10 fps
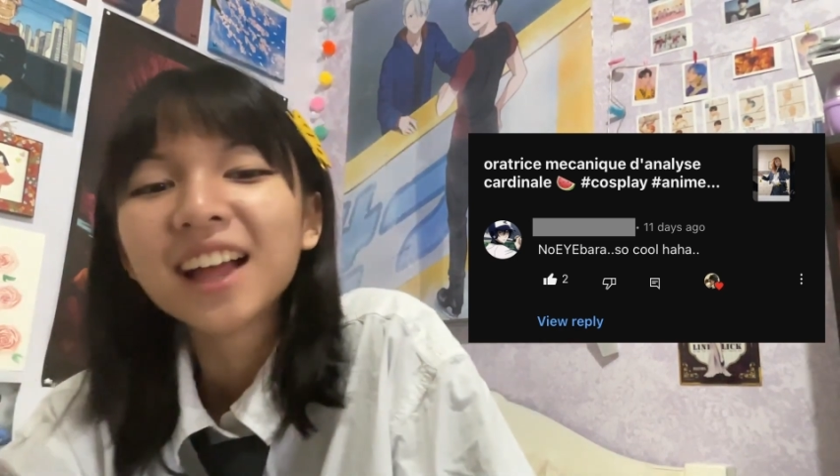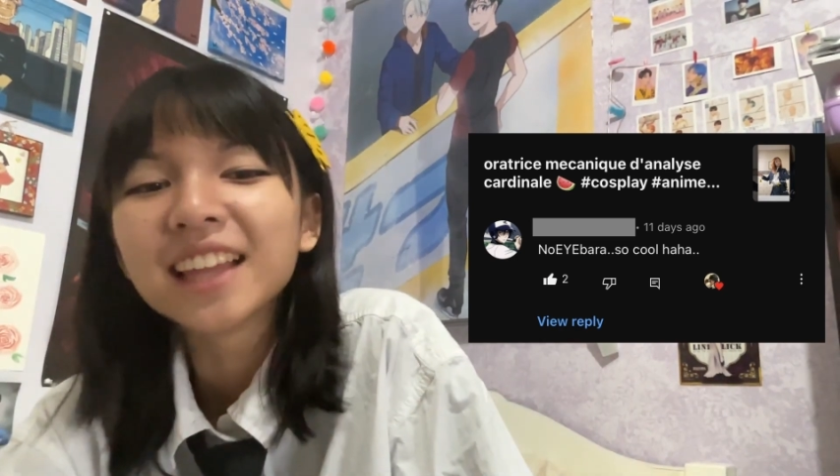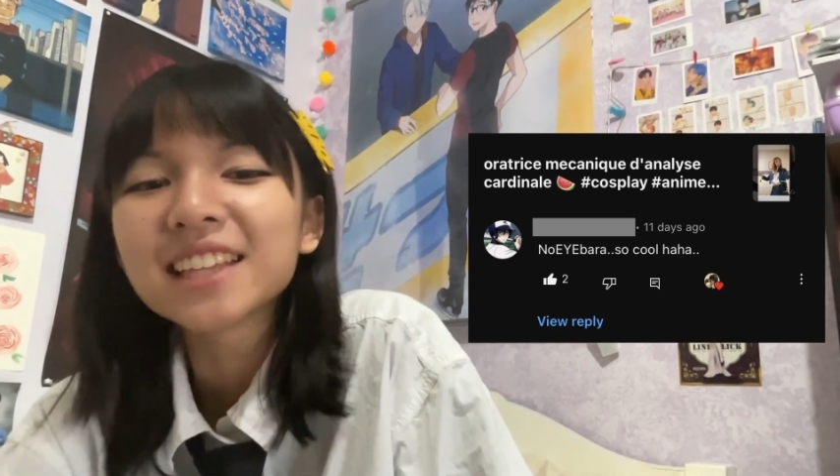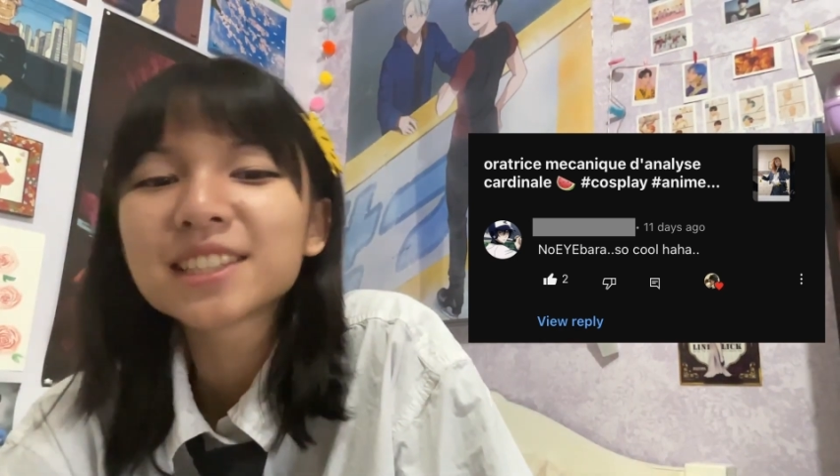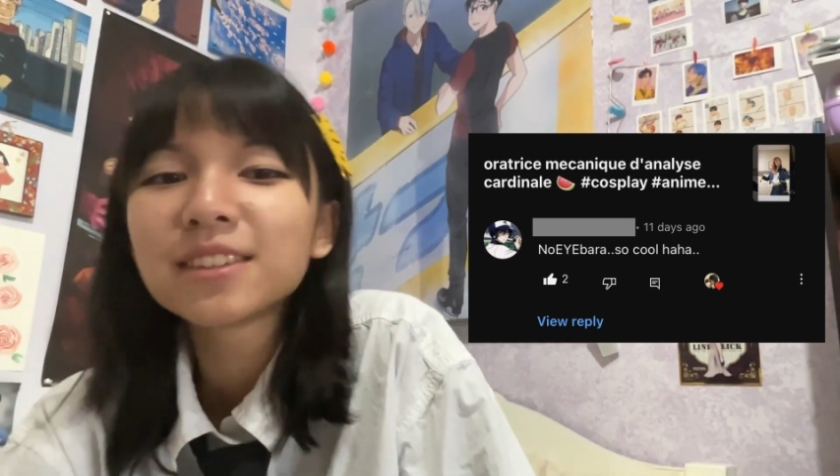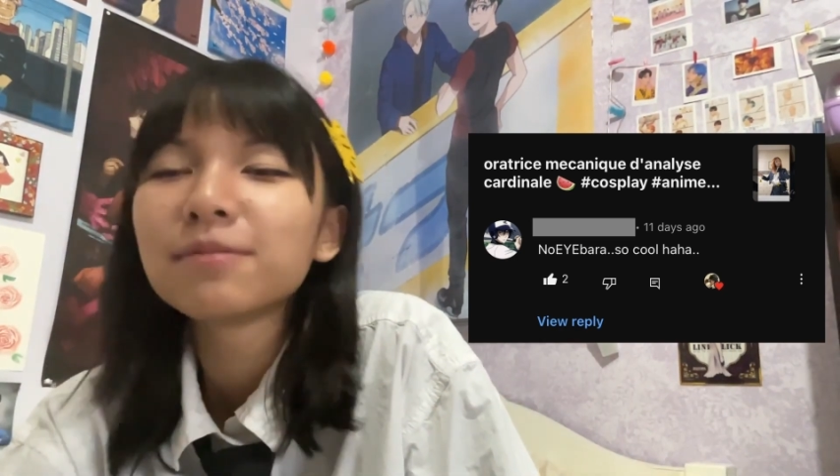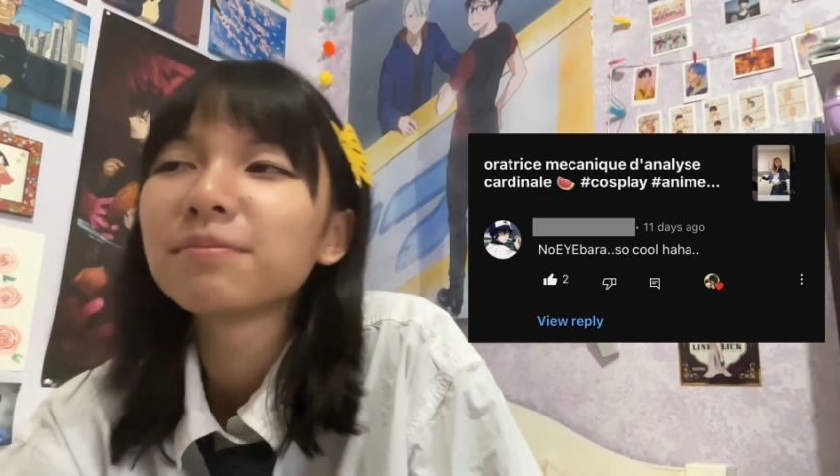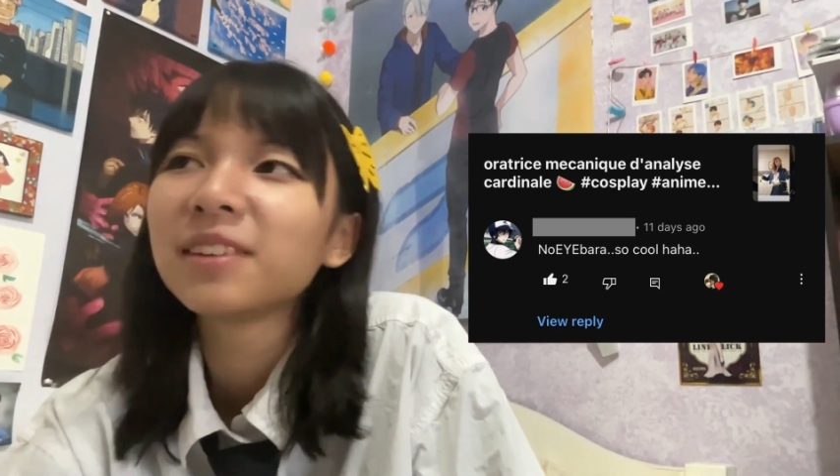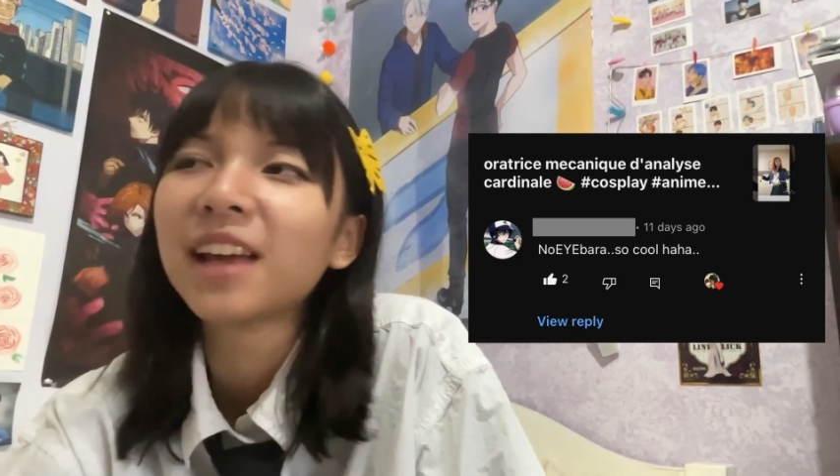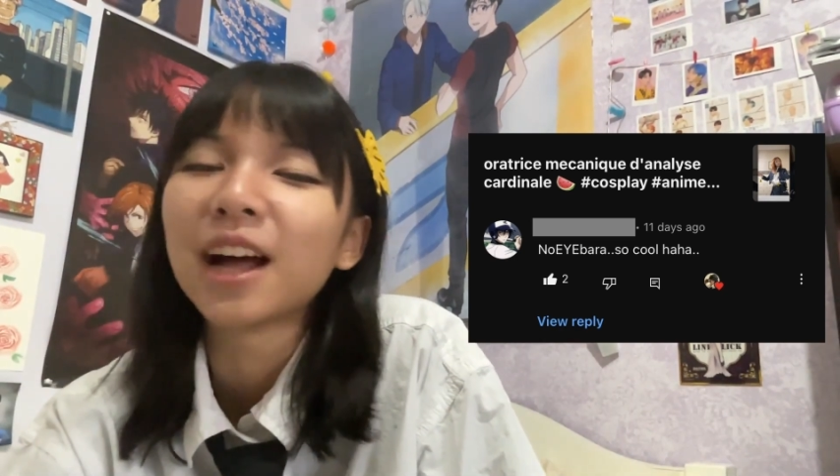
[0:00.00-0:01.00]
That's
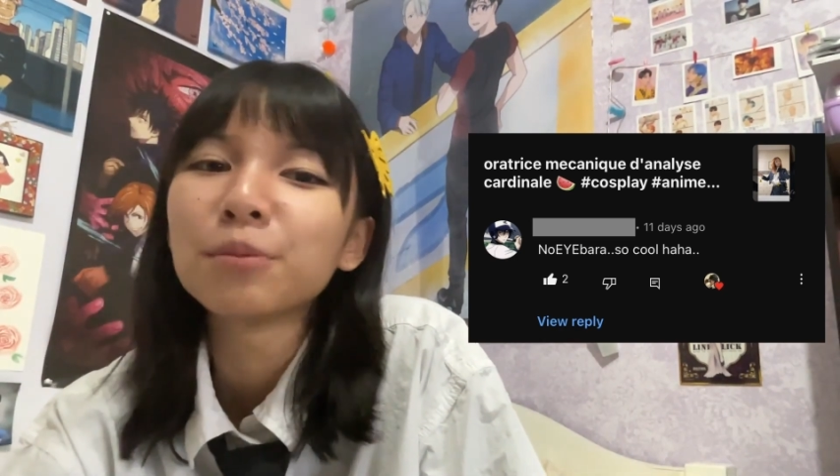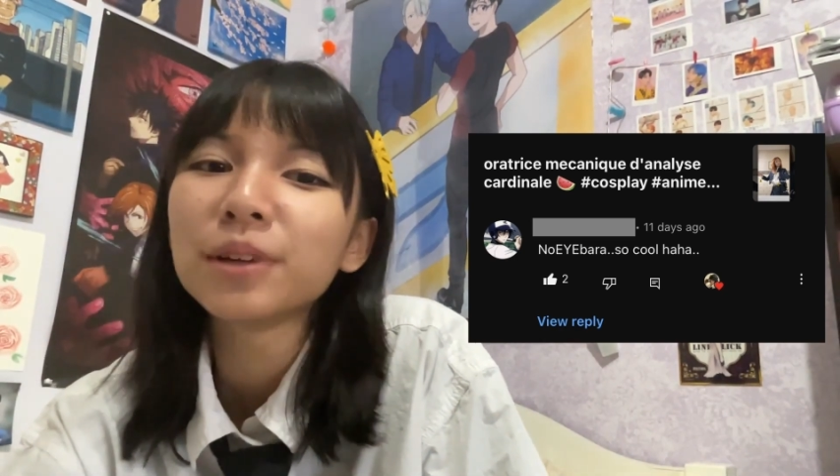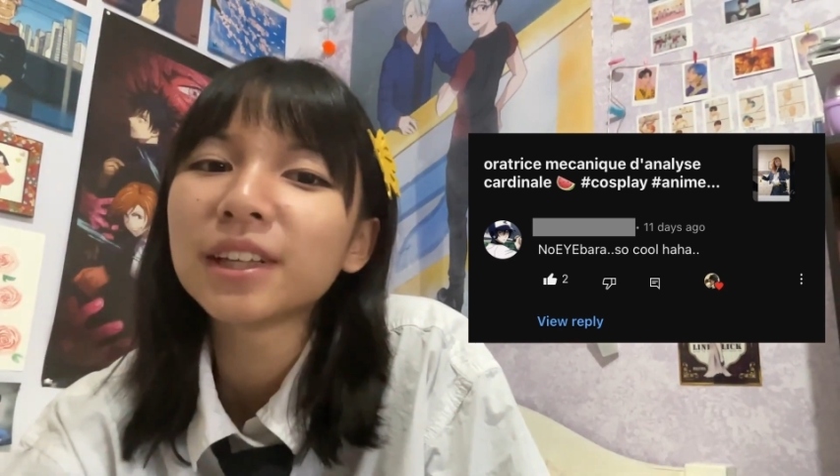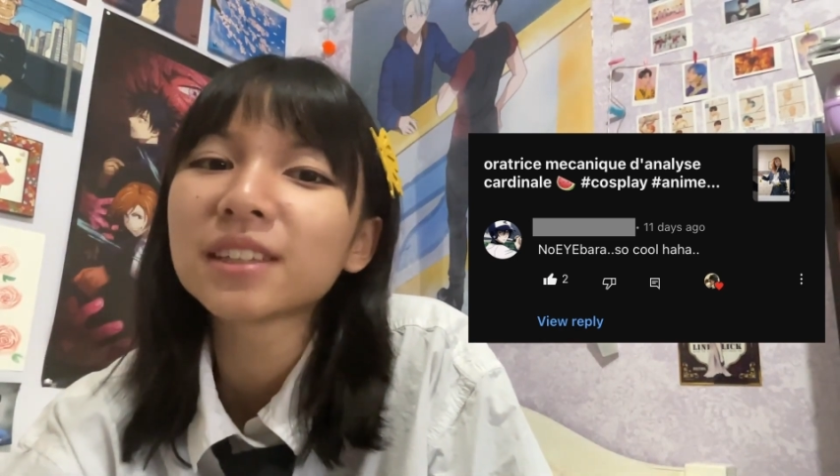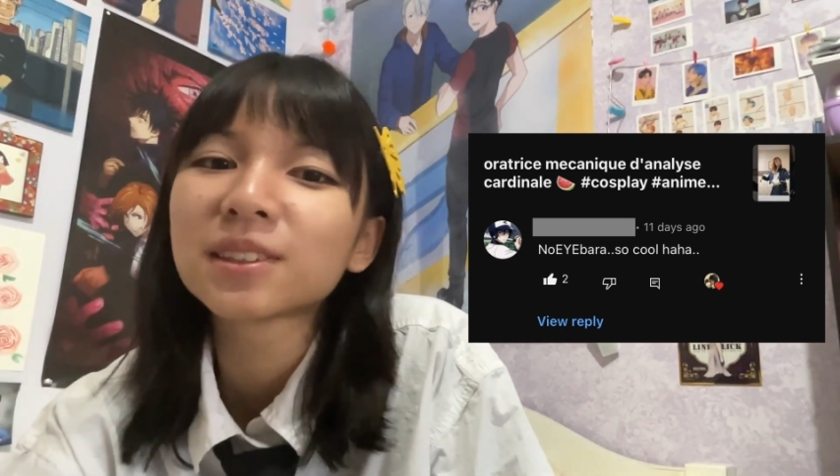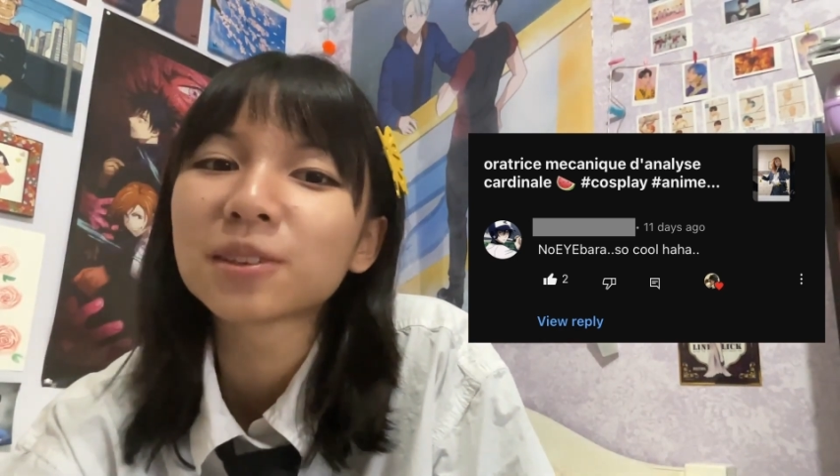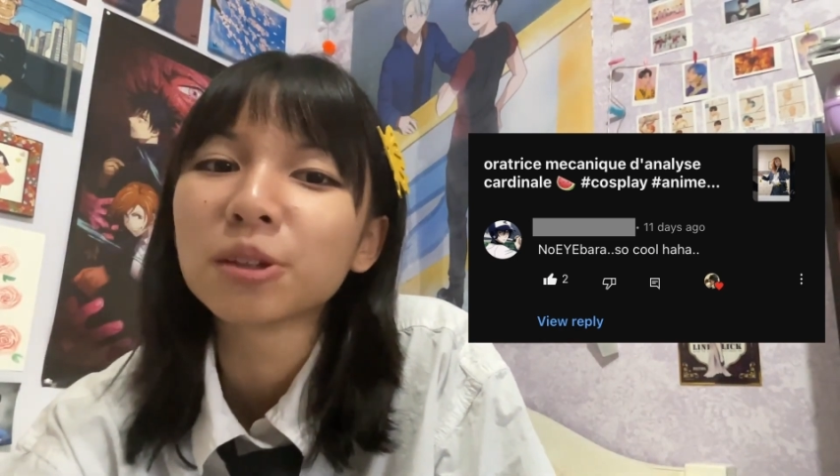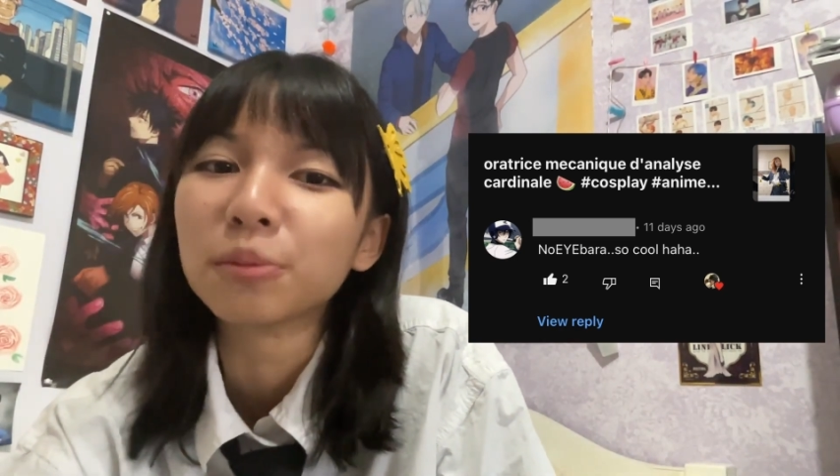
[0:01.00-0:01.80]
gotta be like the